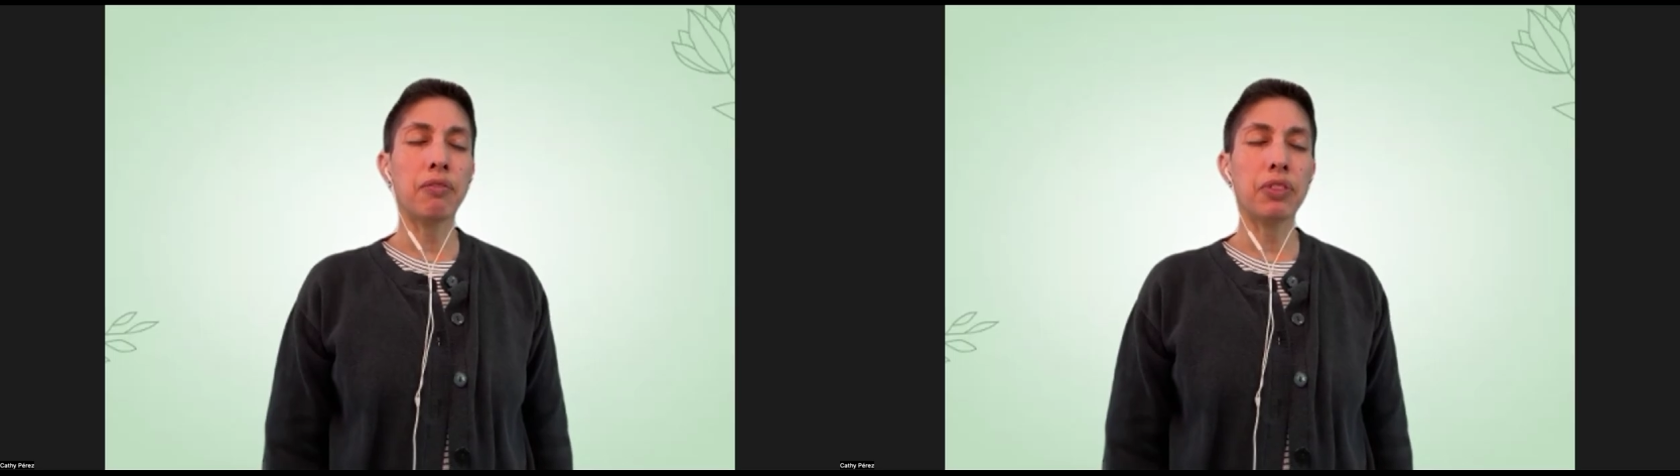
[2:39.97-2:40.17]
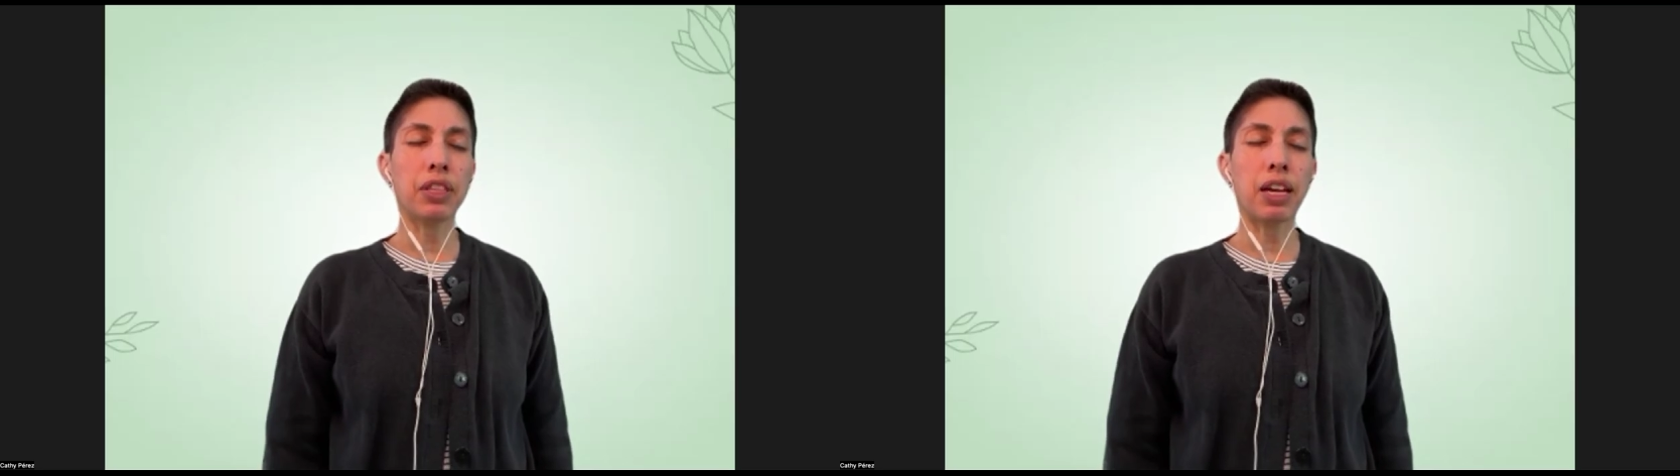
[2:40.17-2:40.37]

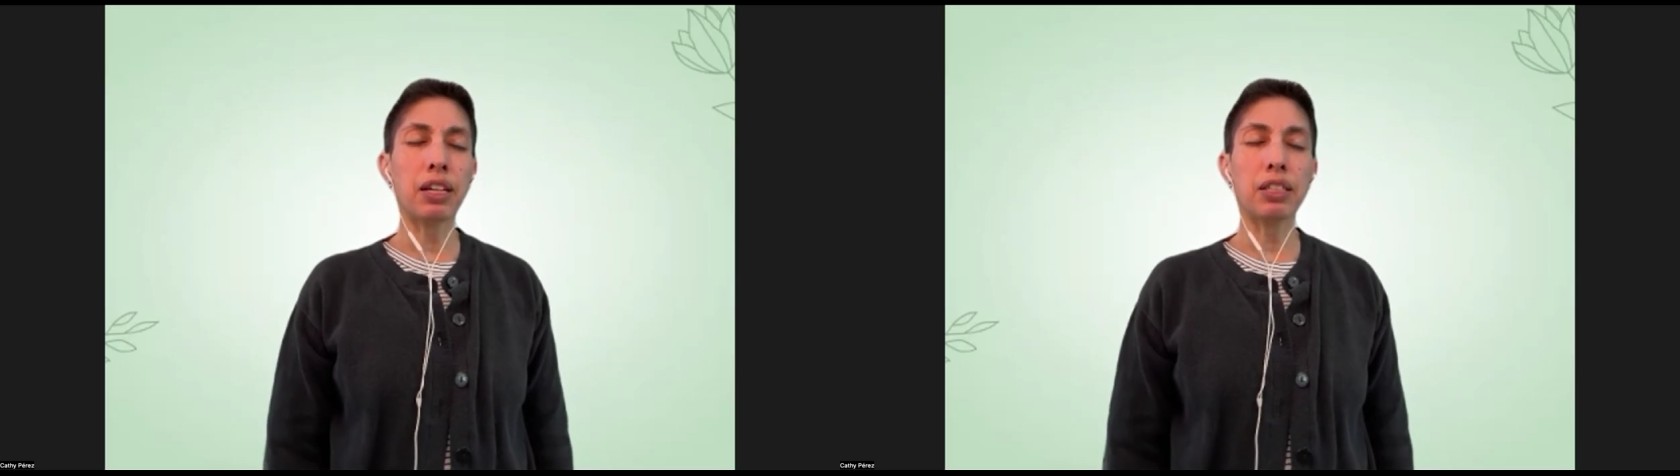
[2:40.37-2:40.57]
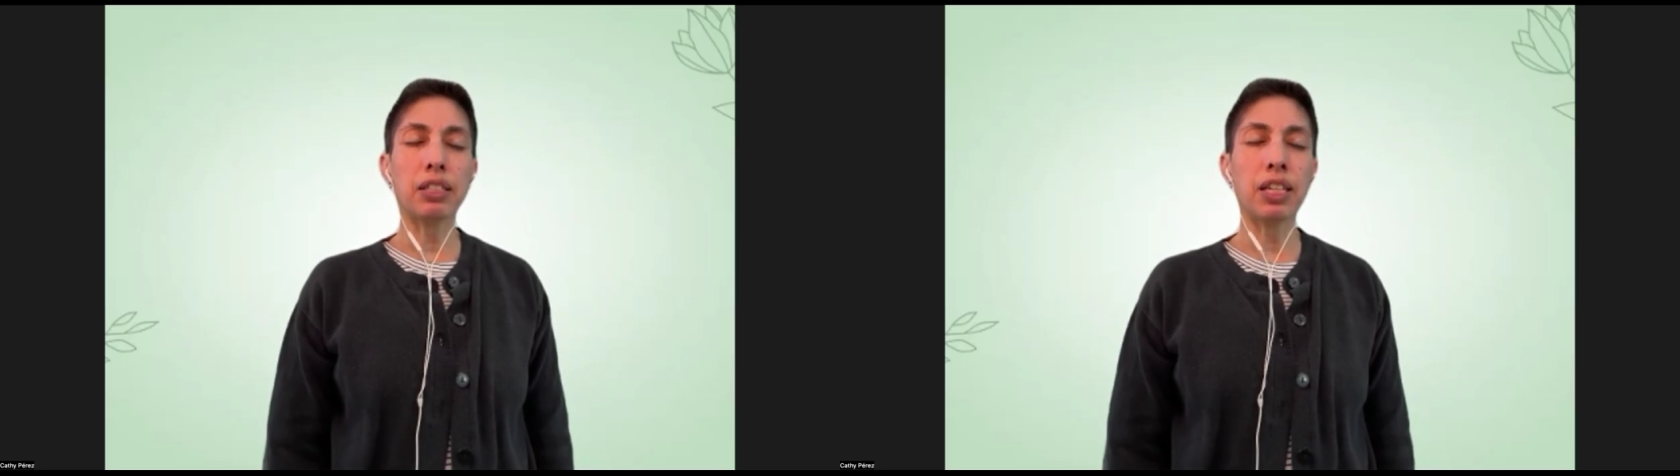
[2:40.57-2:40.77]
that
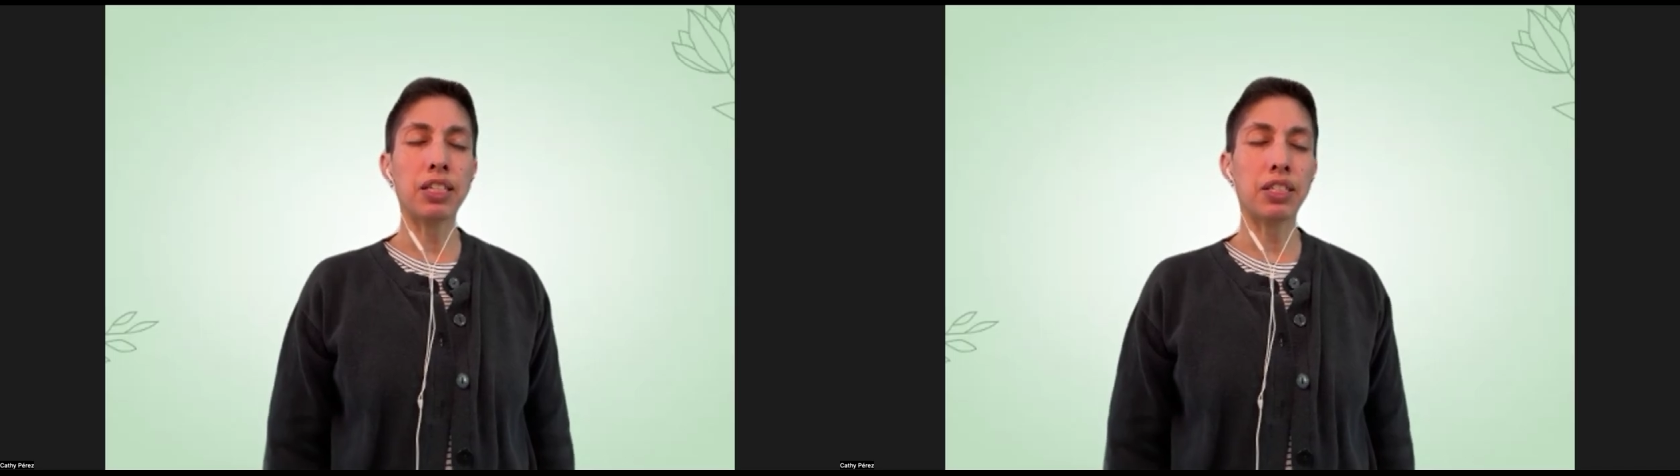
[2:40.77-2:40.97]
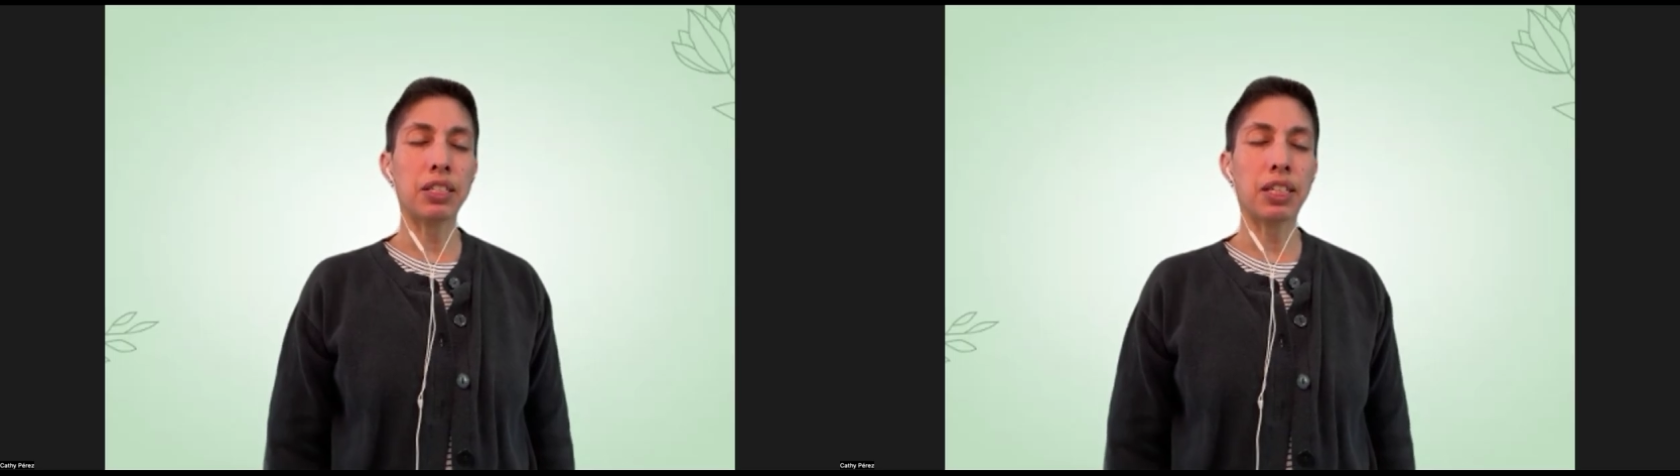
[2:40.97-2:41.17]

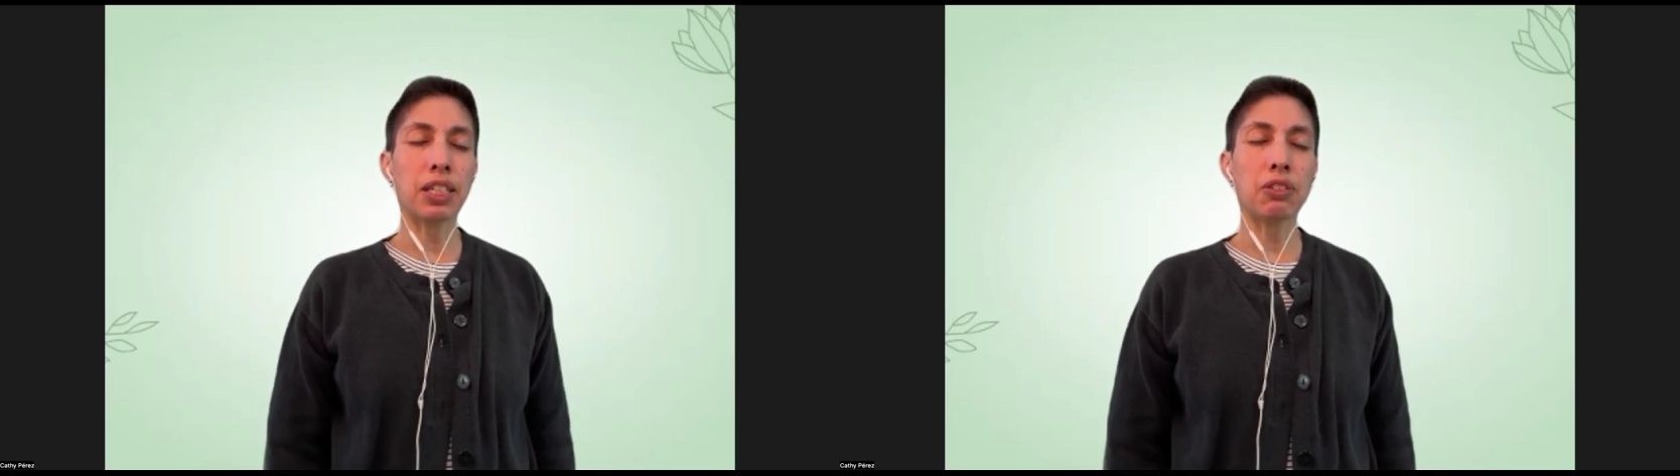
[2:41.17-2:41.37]
entity.